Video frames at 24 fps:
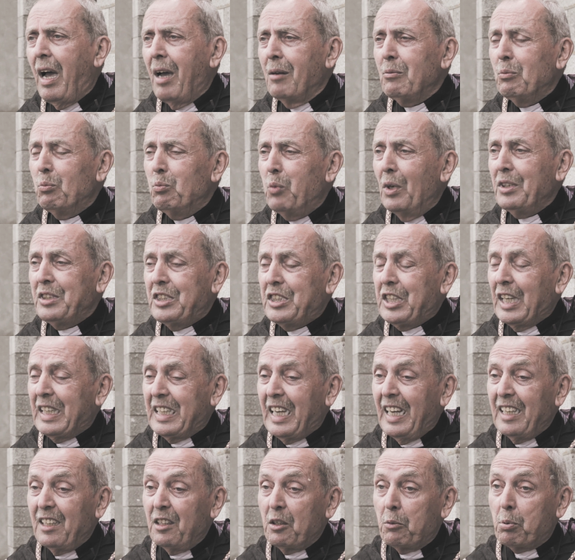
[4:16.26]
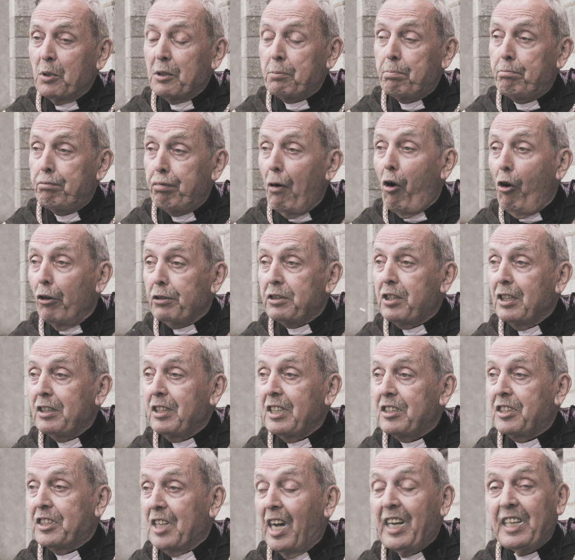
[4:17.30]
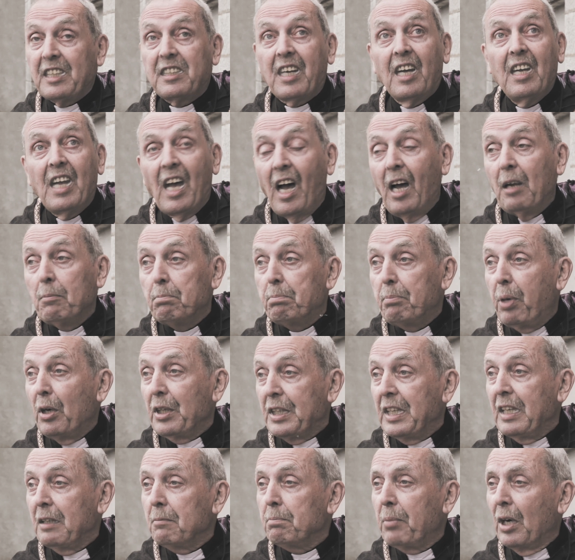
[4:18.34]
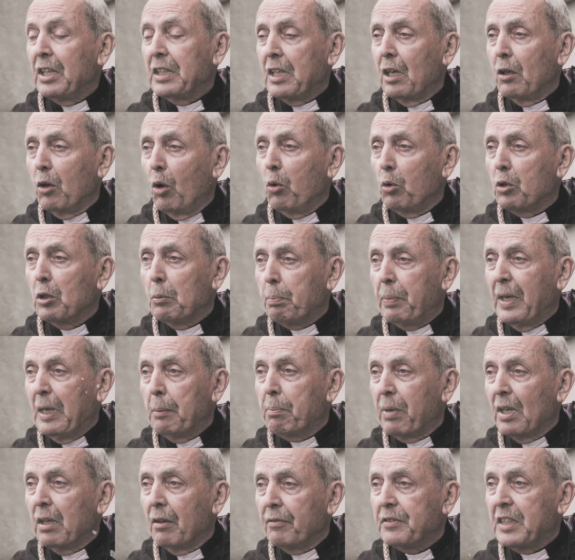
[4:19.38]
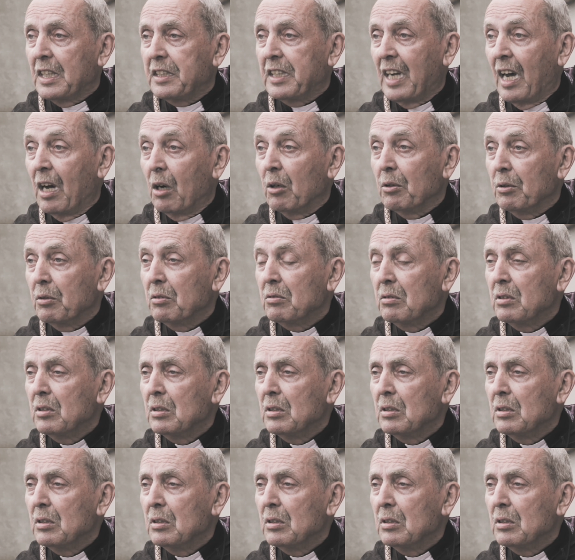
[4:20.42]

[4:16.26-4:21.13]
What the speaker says: And once again, it was brought to the site and put in by the local people of the town.